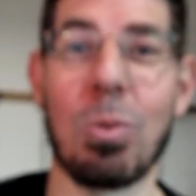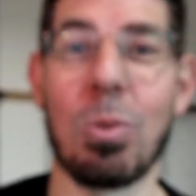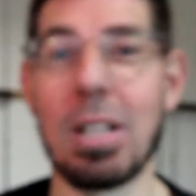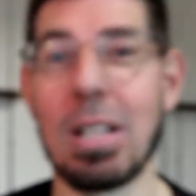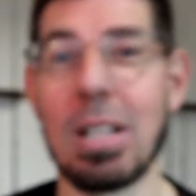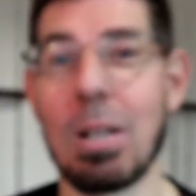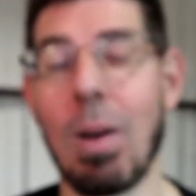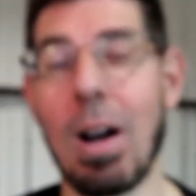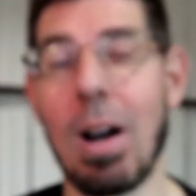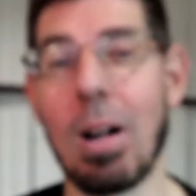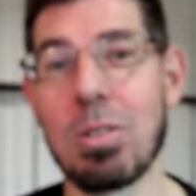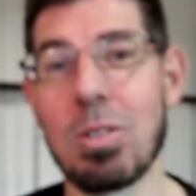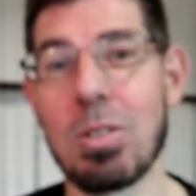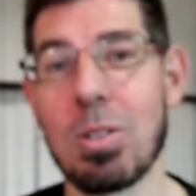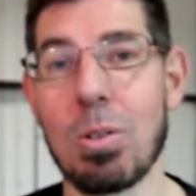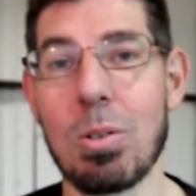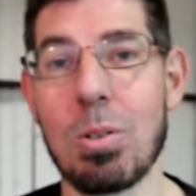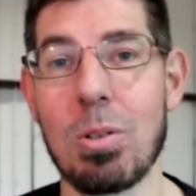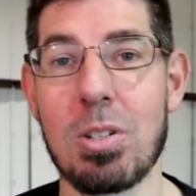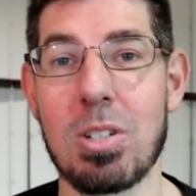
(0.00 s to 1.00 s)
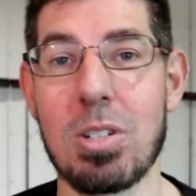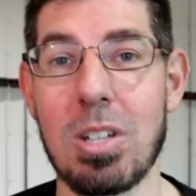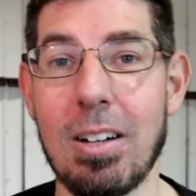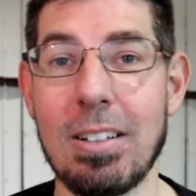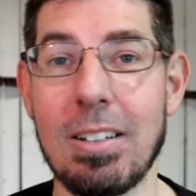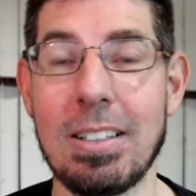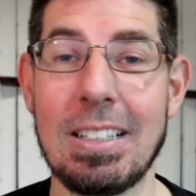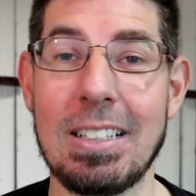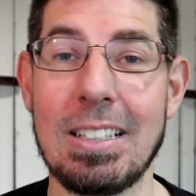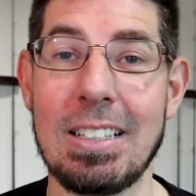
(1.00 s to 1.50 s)
really well to.
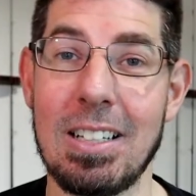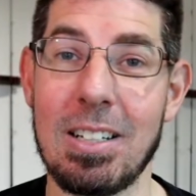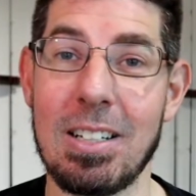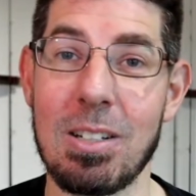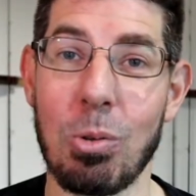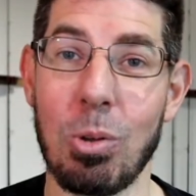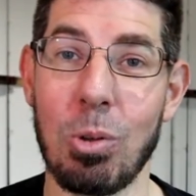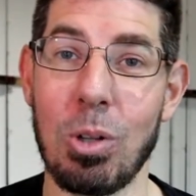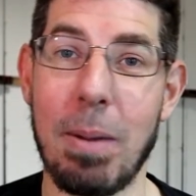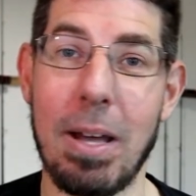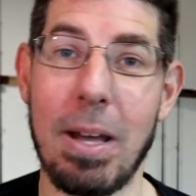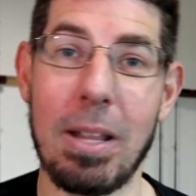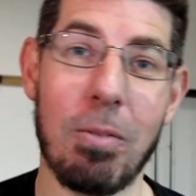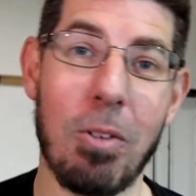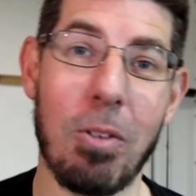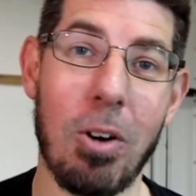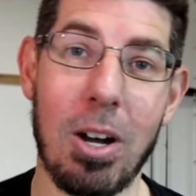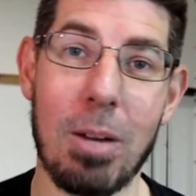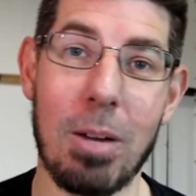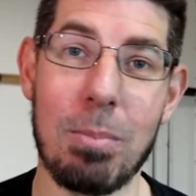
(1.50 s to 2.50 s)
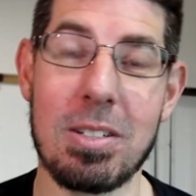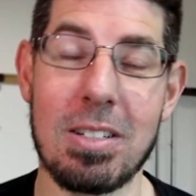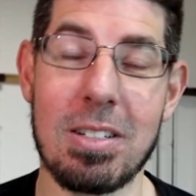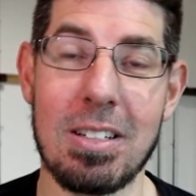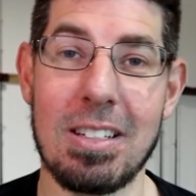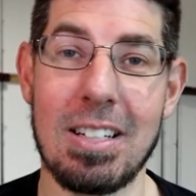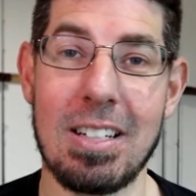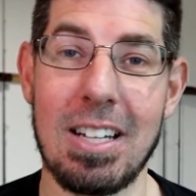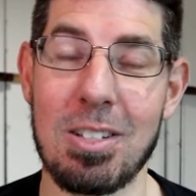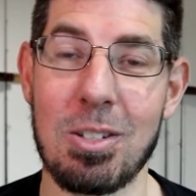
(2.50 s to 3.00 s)
So it's all about the vibes
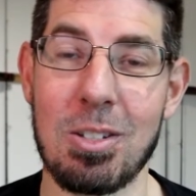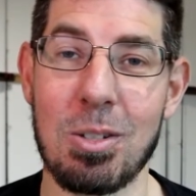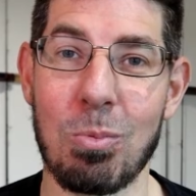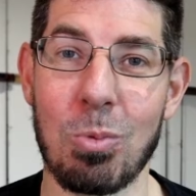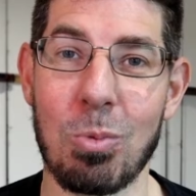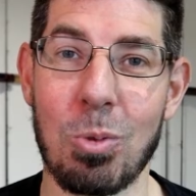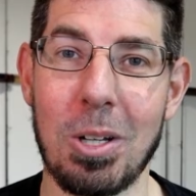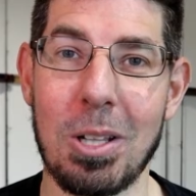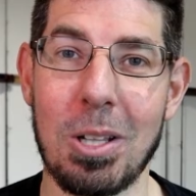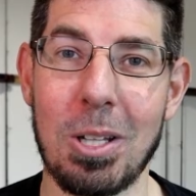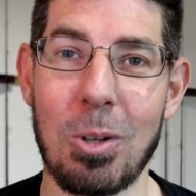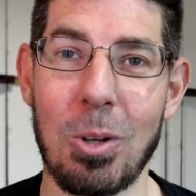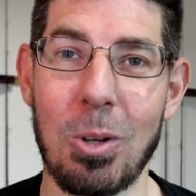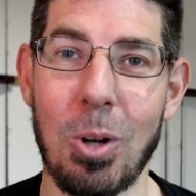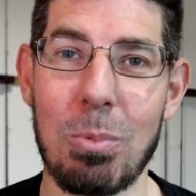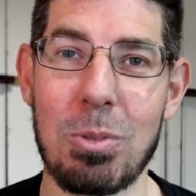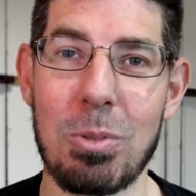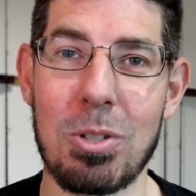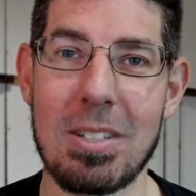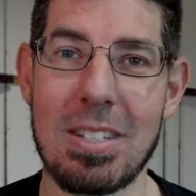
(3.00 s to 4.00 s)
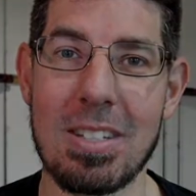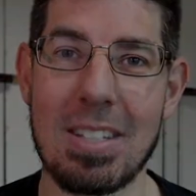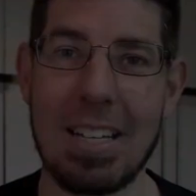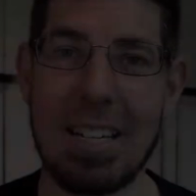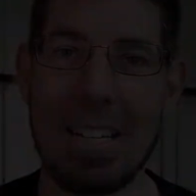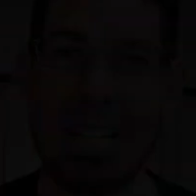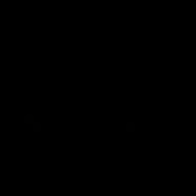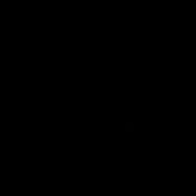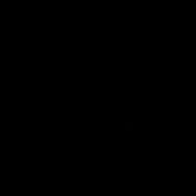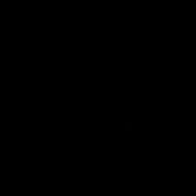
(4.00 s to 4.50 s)
and some really good options
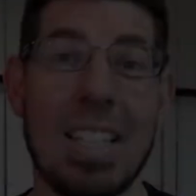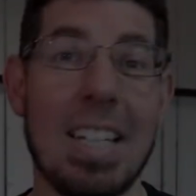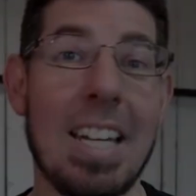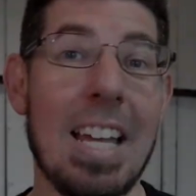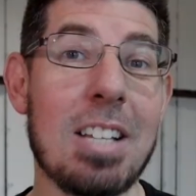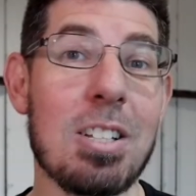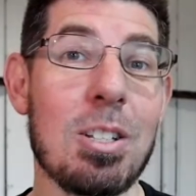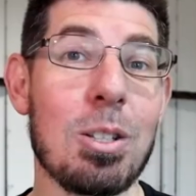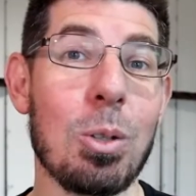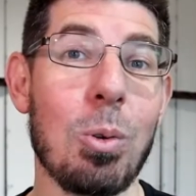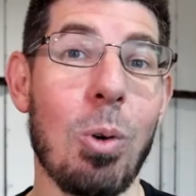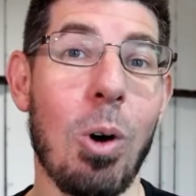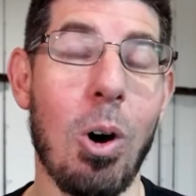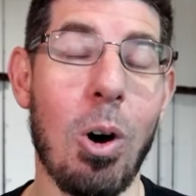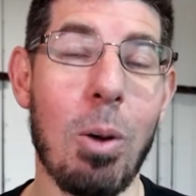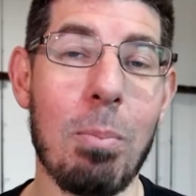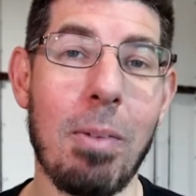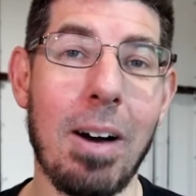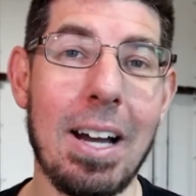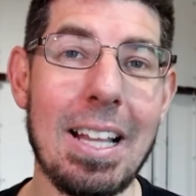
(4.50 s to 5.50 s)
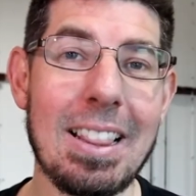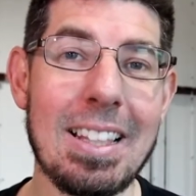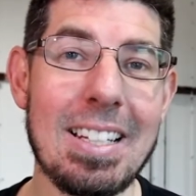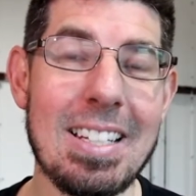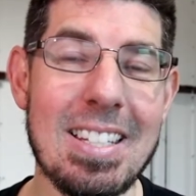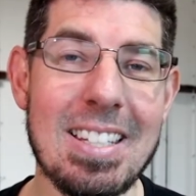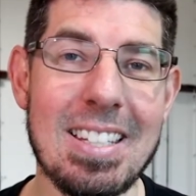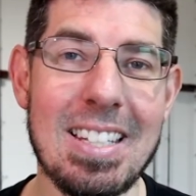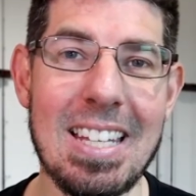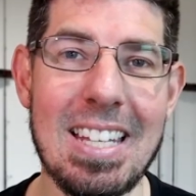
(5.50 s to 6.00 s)
there. The next lure on my
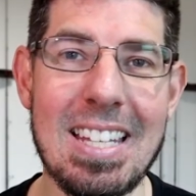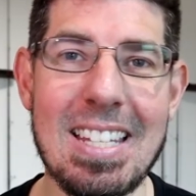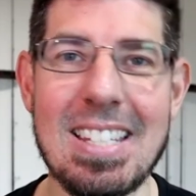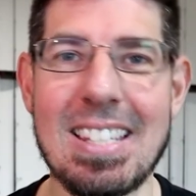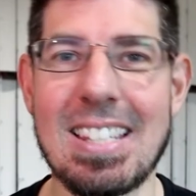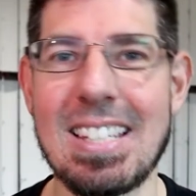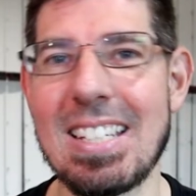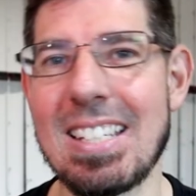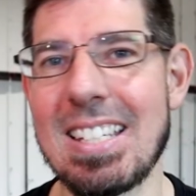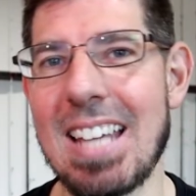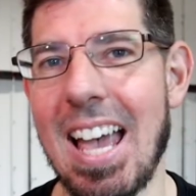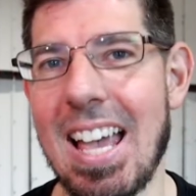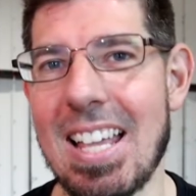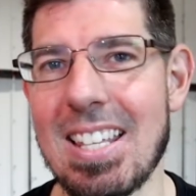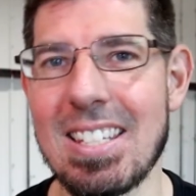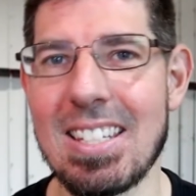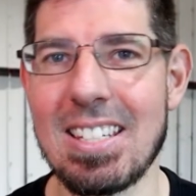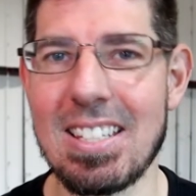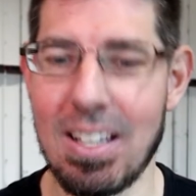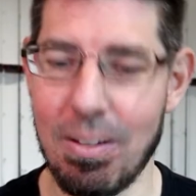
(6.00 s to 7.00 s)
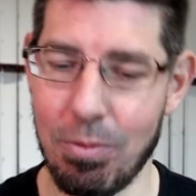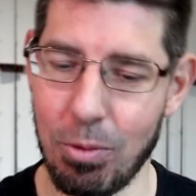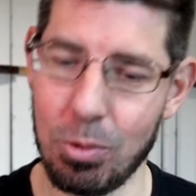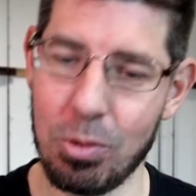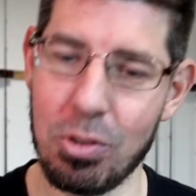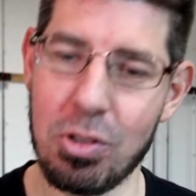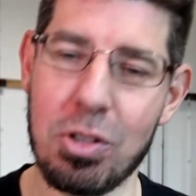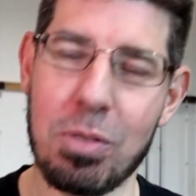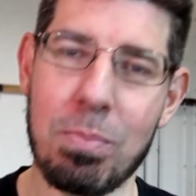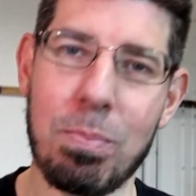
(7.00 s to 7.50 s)
list is the Tassie
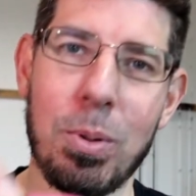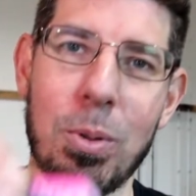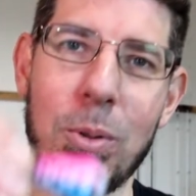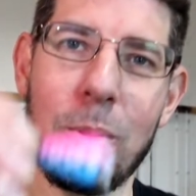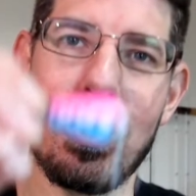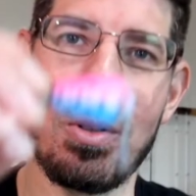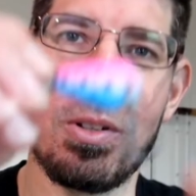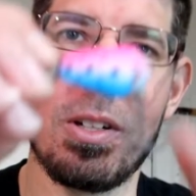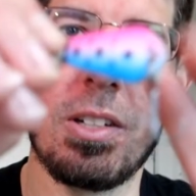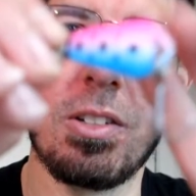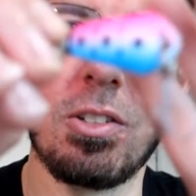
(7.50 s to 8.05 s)
Devil Spoon,